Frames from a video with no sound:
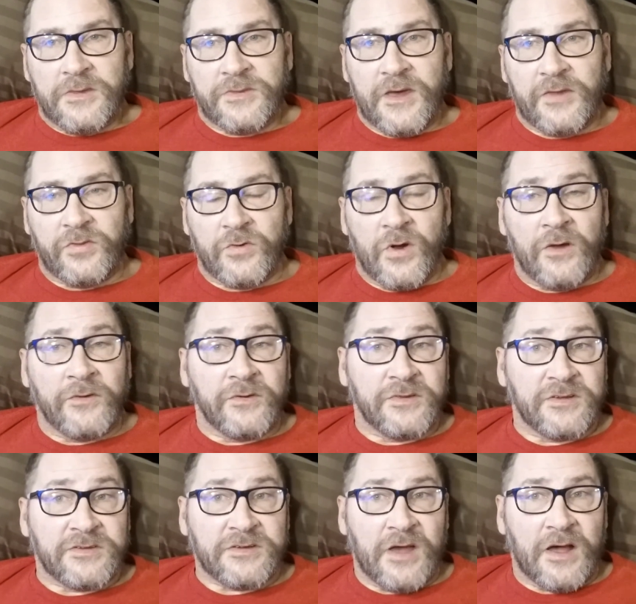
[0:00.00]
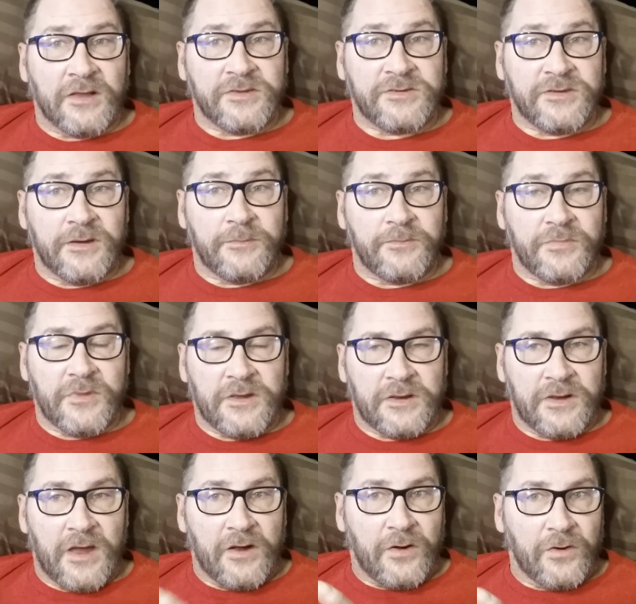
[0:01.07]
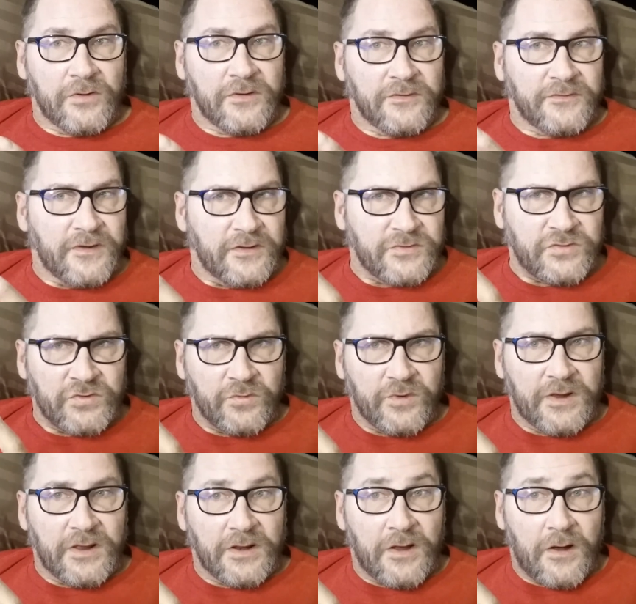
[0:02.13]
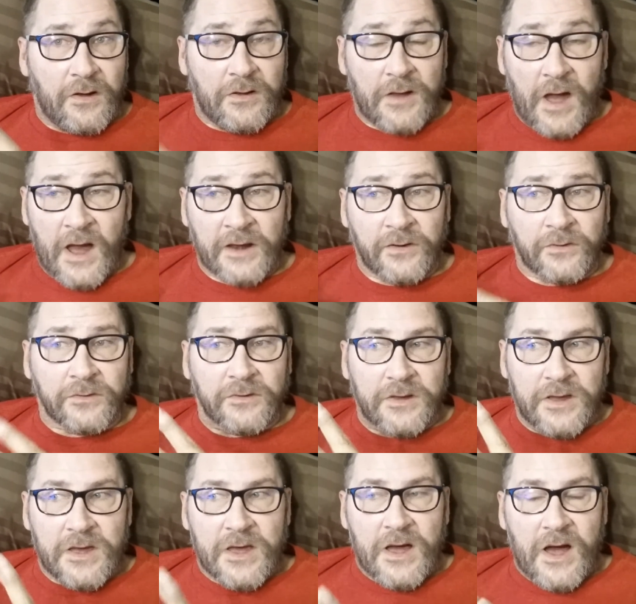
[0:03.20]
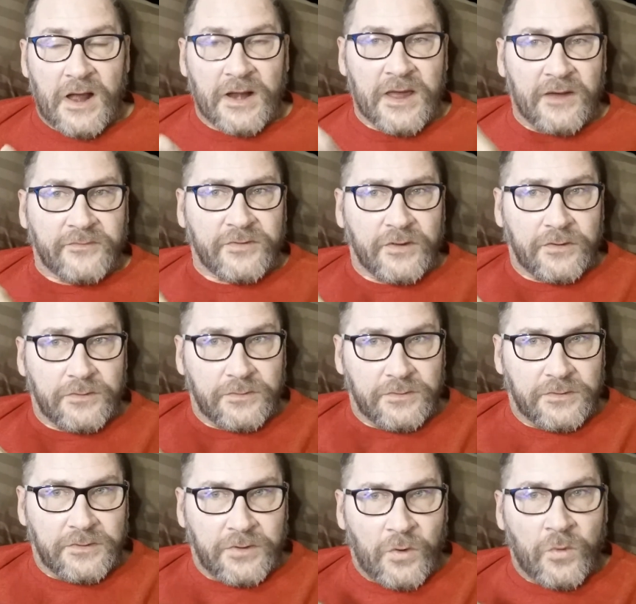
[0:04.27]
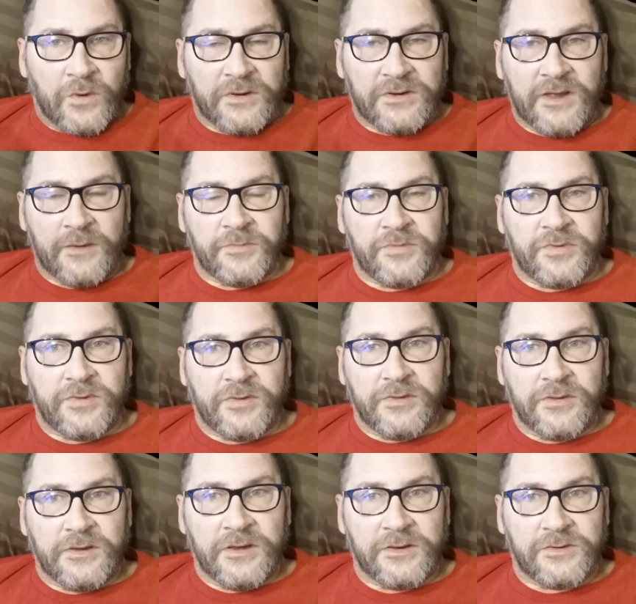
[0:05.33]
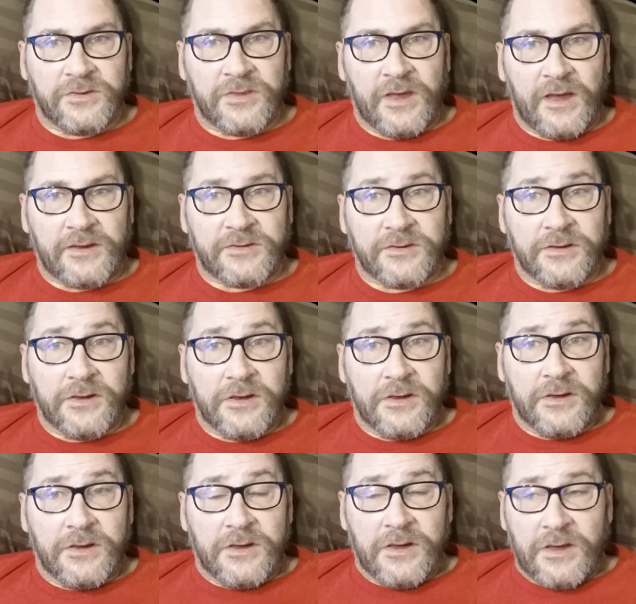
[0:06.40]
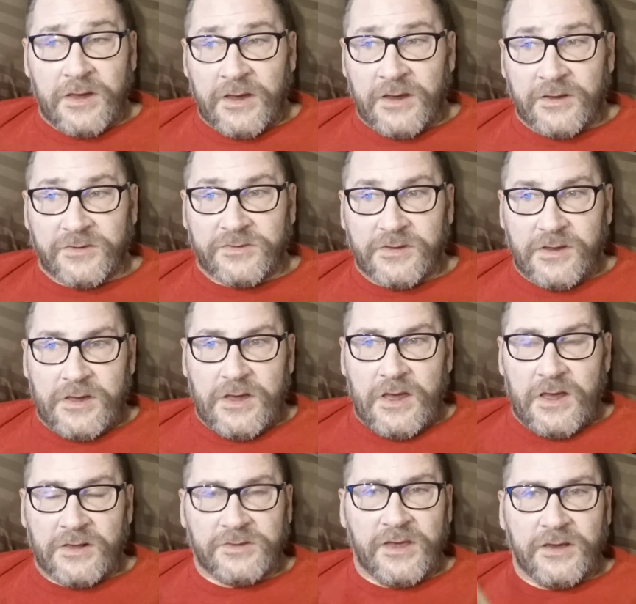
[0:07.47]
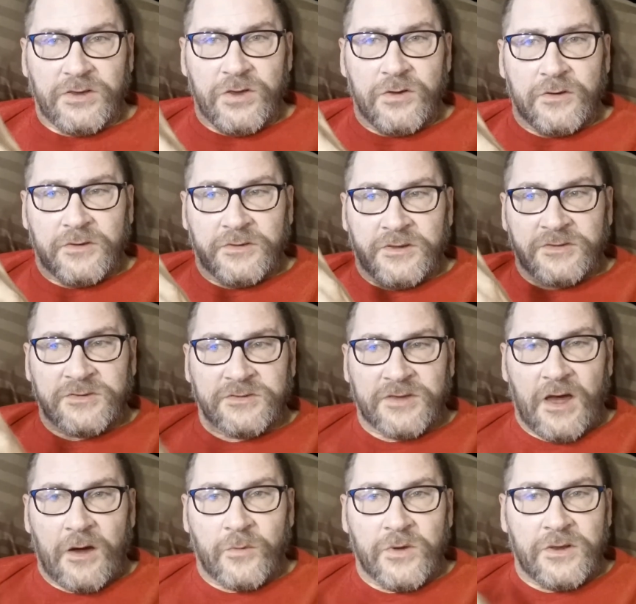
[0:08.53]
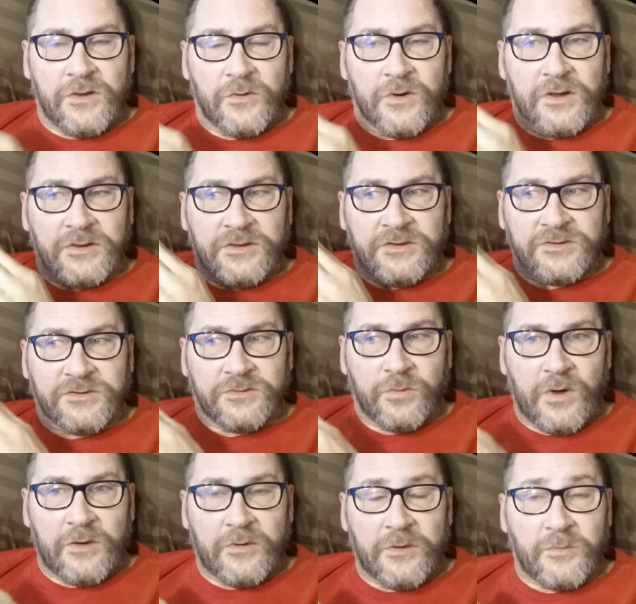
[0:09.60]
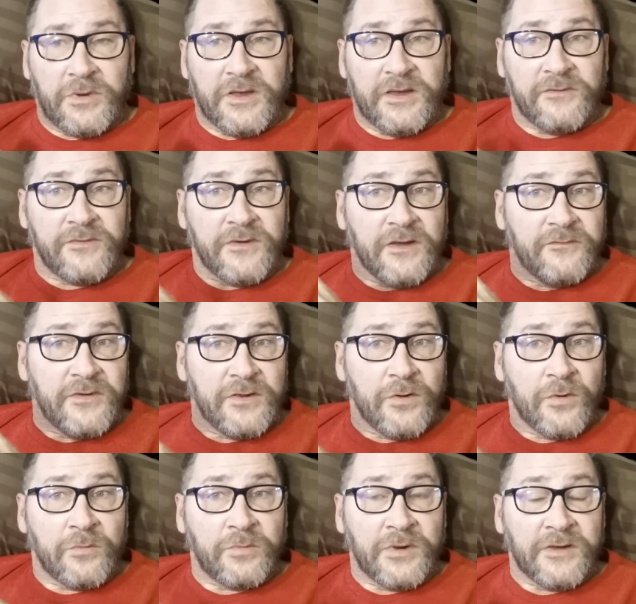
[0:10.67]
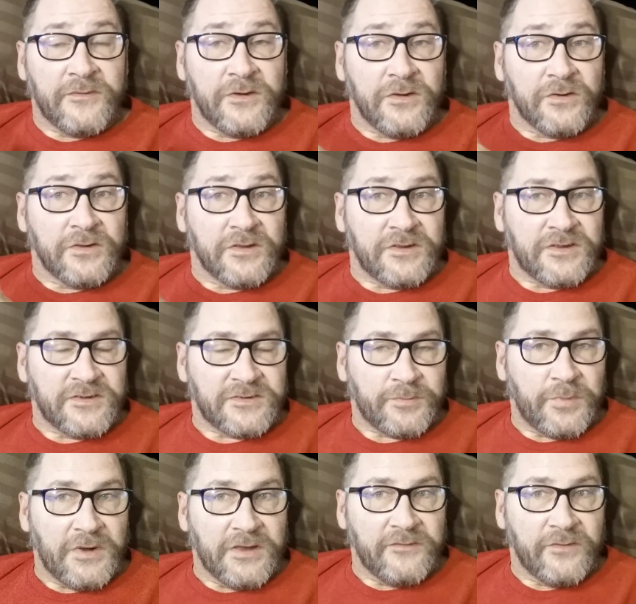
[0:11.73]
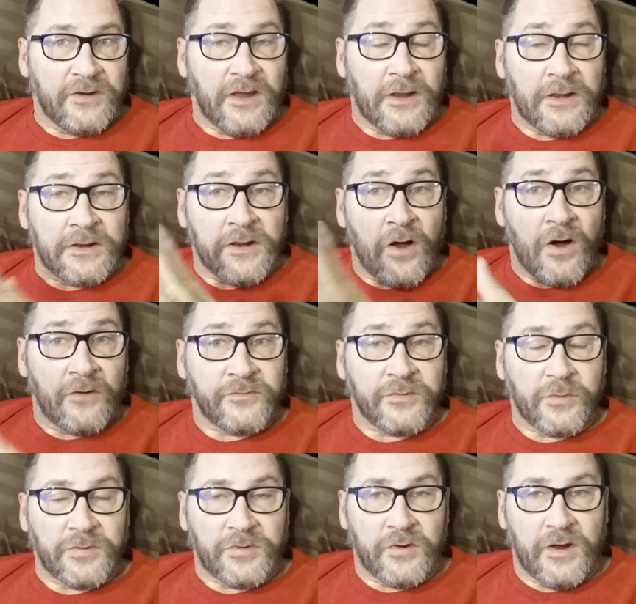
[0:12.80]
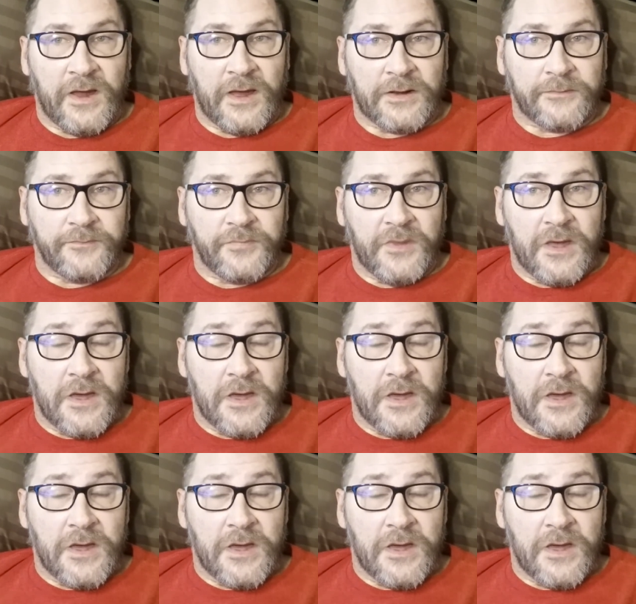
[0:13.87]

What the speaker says: that they're under this concept, and I heard of a Sharia law. I have to go in depth into that. It's like this is how we do it. This is the way we believe. If you don't believe it, you're the disbeliever, and then off with your head.